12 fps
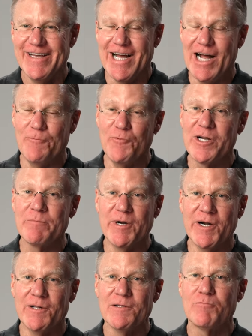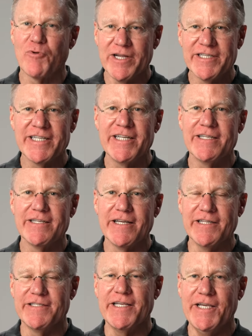I'm Rick Merrill, President
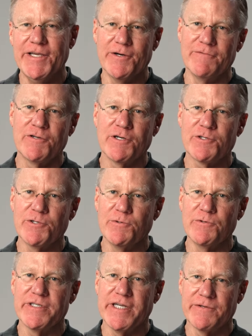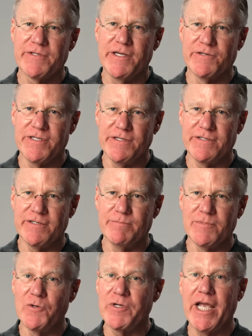and CEO of Cook Children's Health Care
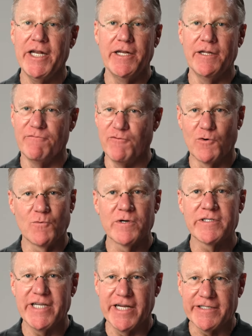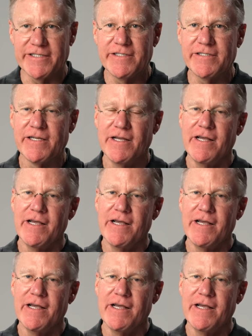System, located in Fort Worth, Texas.